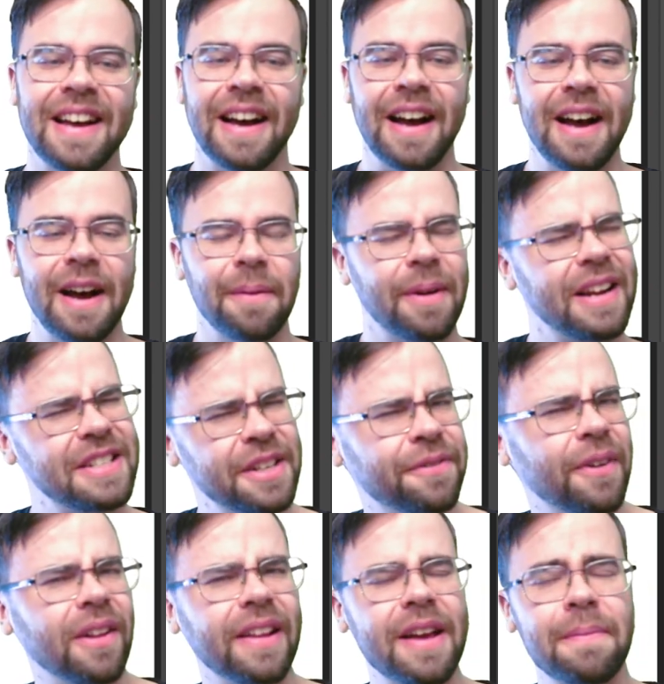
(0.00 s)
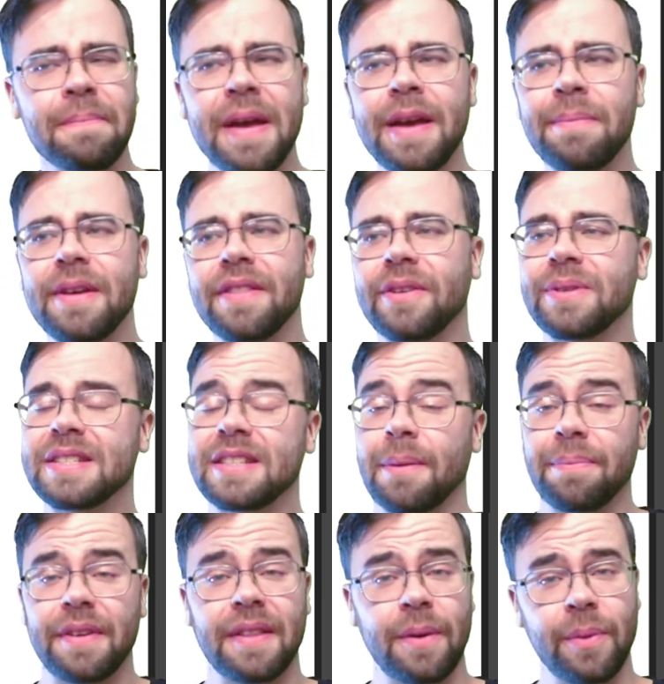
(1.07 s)
But I just felt like maybe there was
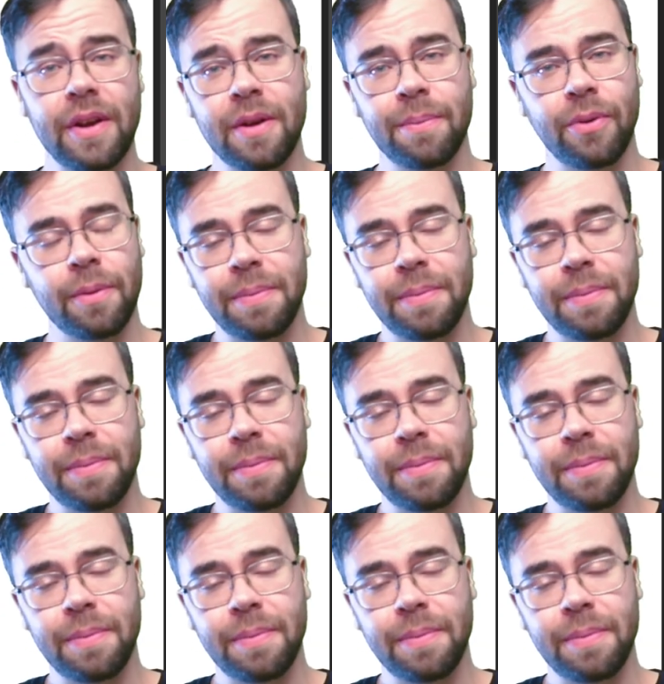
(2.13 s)
something that we could put